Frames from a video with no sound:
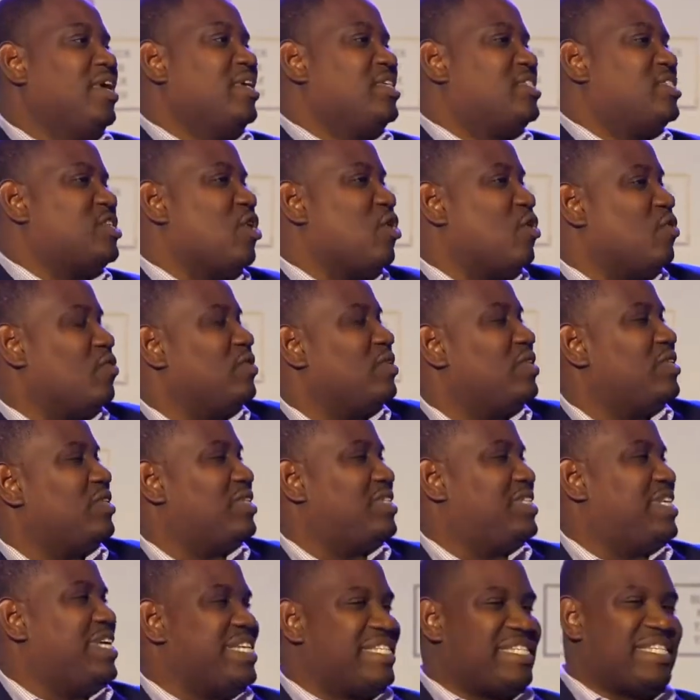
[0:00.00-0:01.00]
So
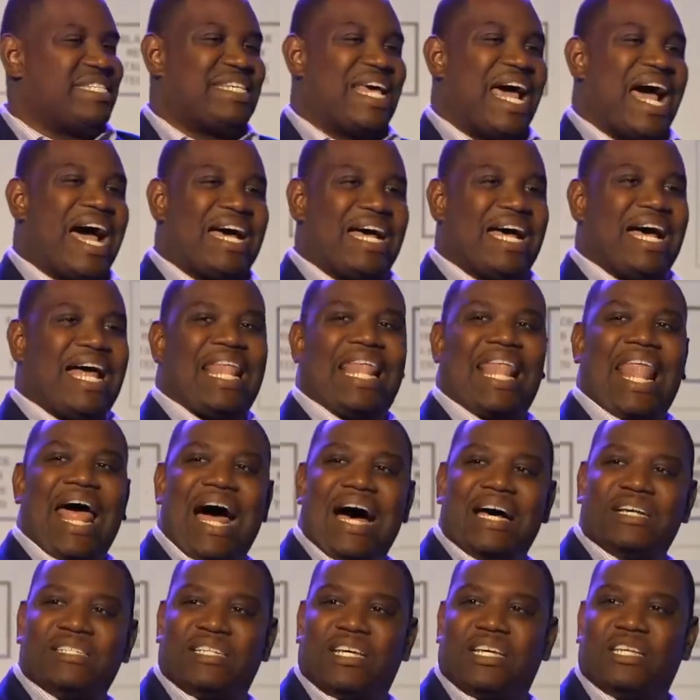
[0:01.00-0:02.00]
this is how it
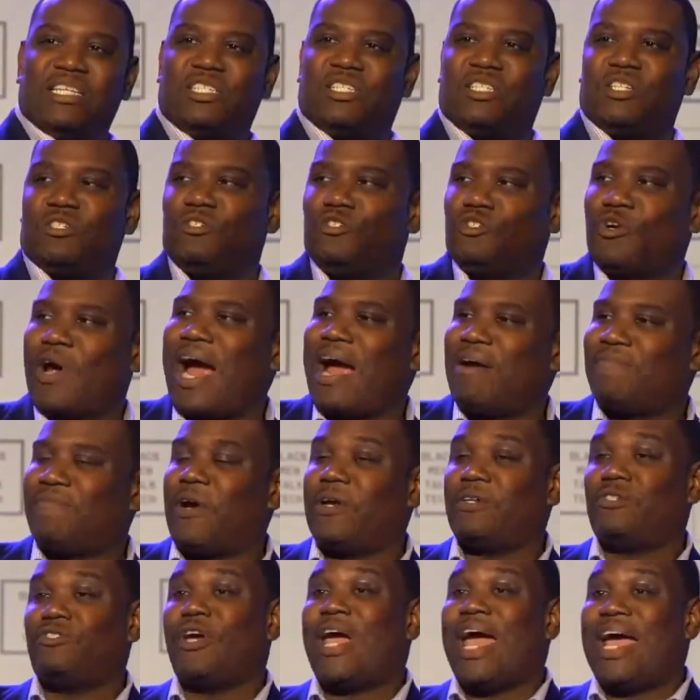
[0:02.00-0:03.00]
allows us to drive
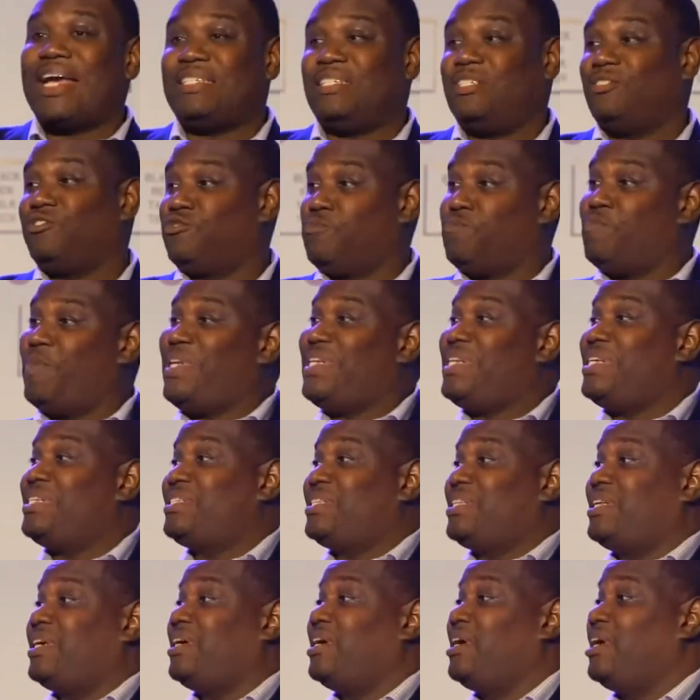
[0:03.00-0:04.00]
our traction
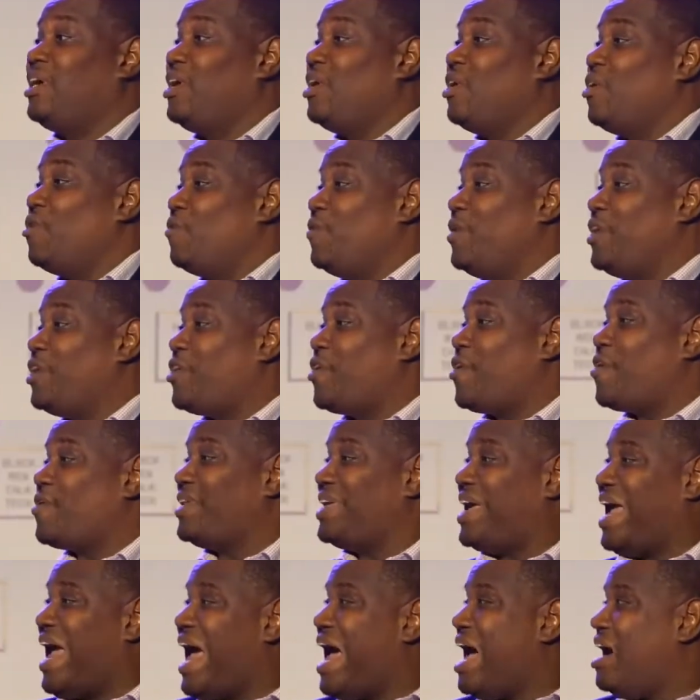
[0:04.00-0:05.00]
tremendously. We
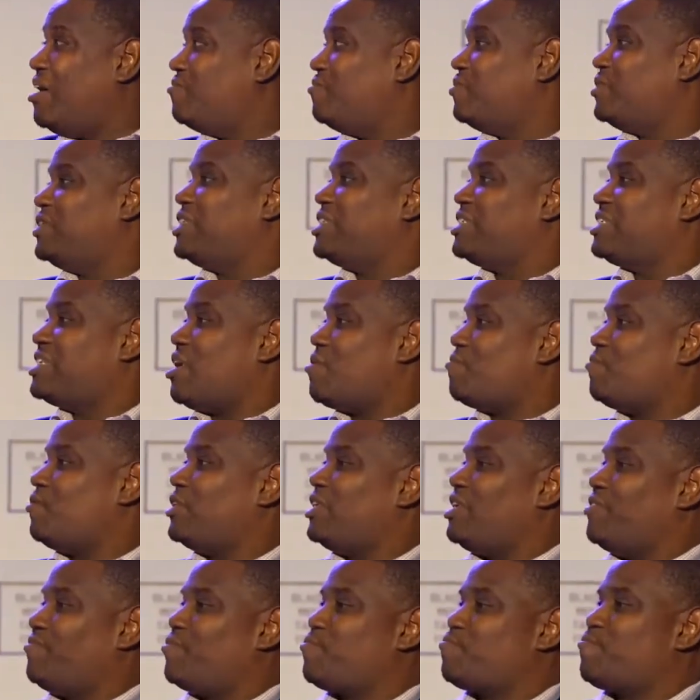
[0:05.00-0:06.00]
currently have several
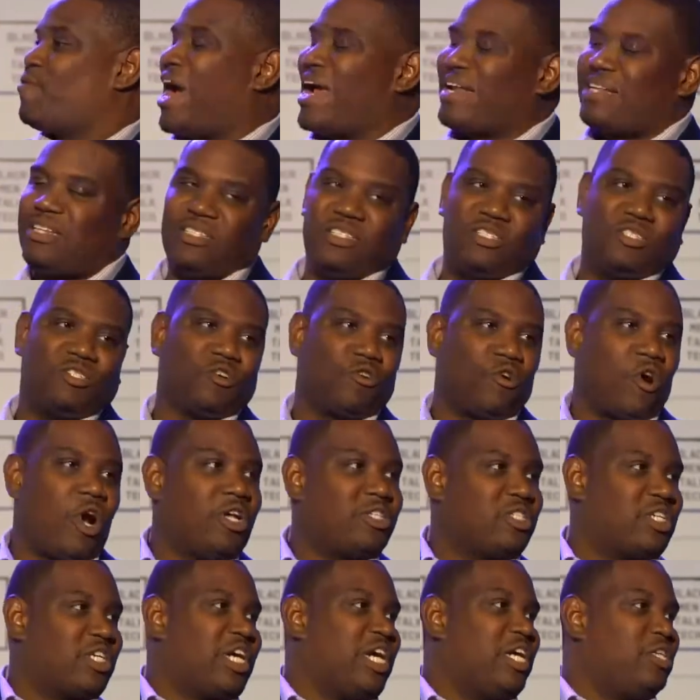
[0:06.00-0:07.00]
different practices
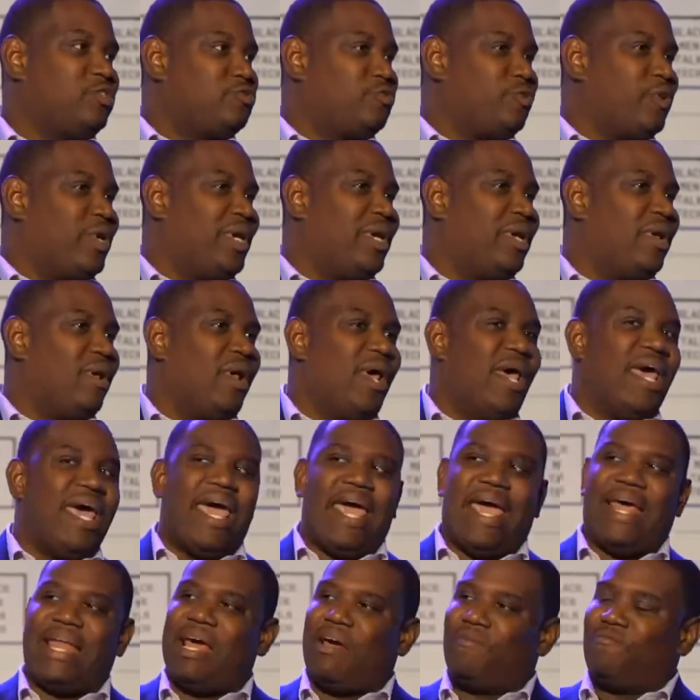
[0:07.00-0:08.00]
across the country
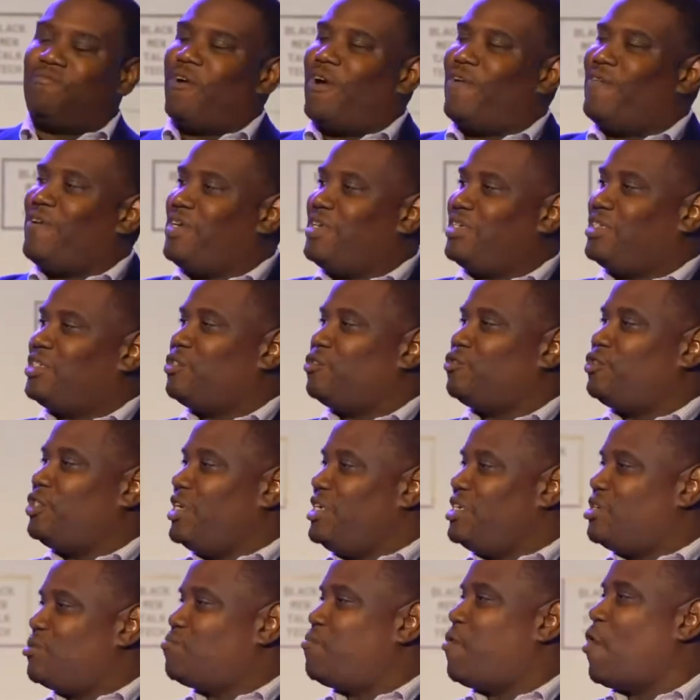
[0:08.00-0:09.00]
and have very
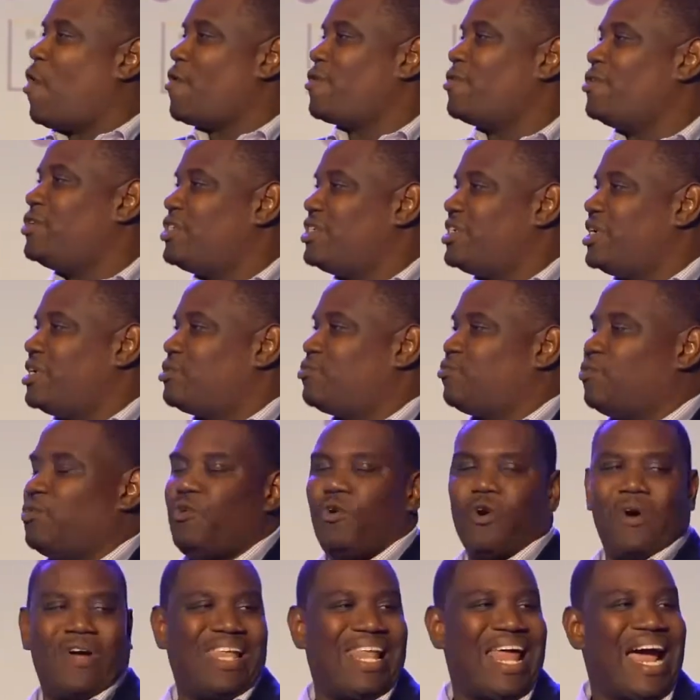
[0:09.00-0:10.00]
strategic partnerships
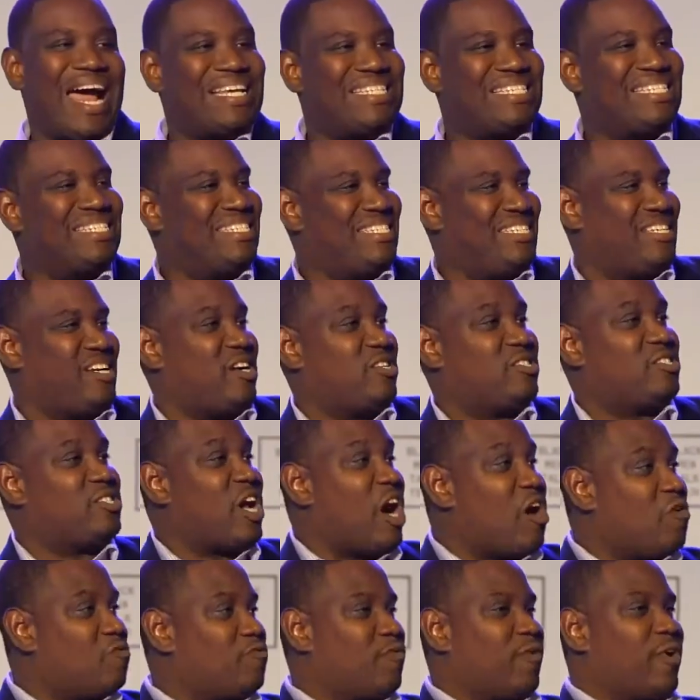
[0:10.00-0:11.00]
who are licensing our
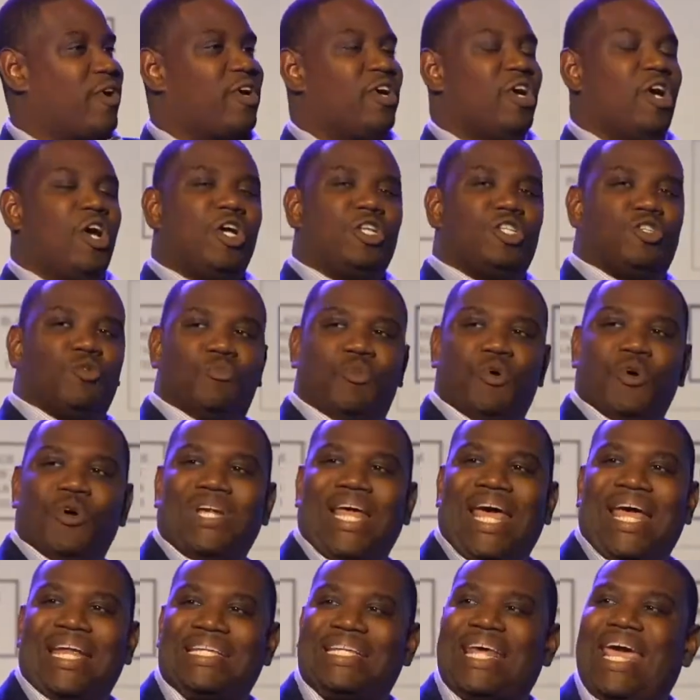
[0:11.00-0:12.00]
software to pull
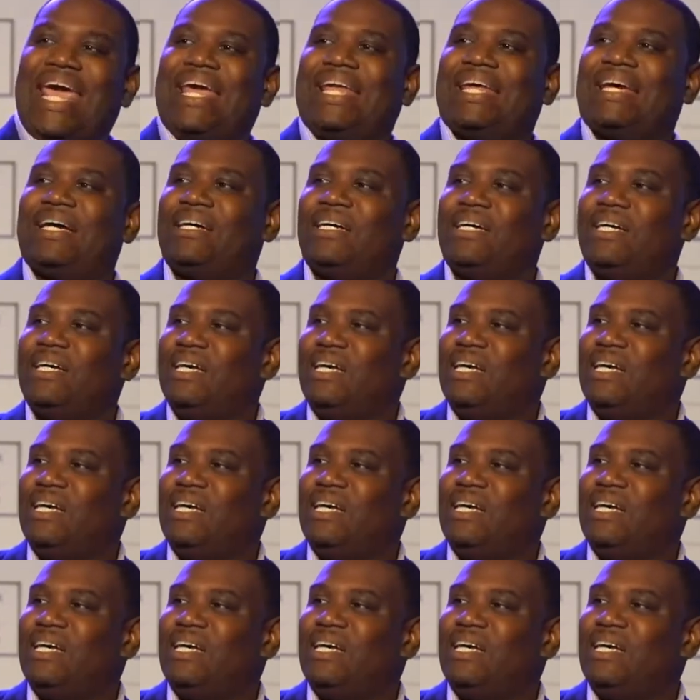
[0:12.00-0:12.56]
that data.